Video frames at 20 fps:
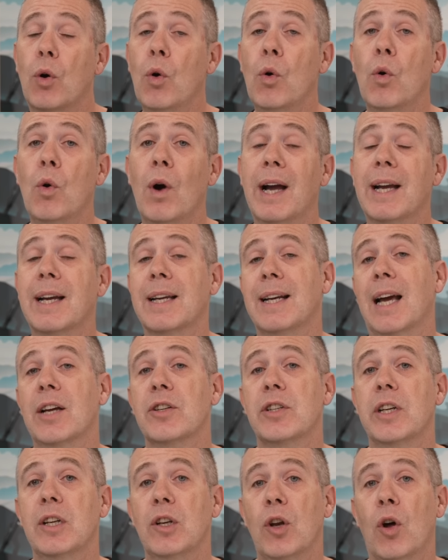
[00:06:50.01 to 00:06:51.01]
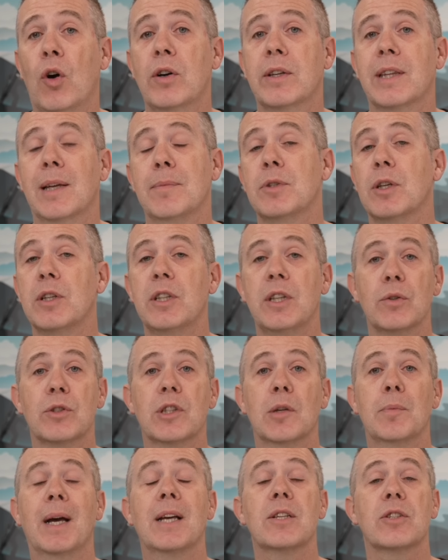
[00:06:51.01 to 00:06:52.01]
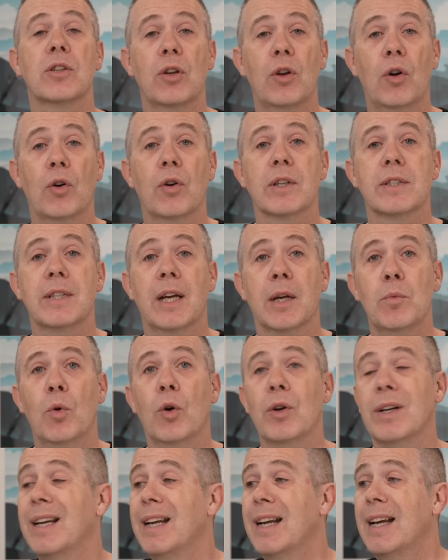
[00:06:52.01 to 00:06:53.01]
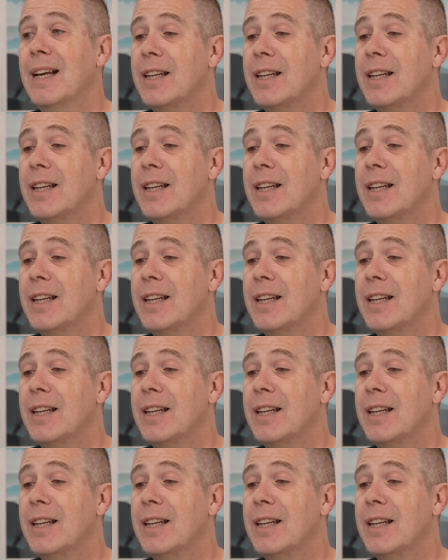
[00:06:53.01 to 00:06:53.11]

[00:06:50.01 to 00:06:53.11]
or I can actually lock them to use them as long as I want.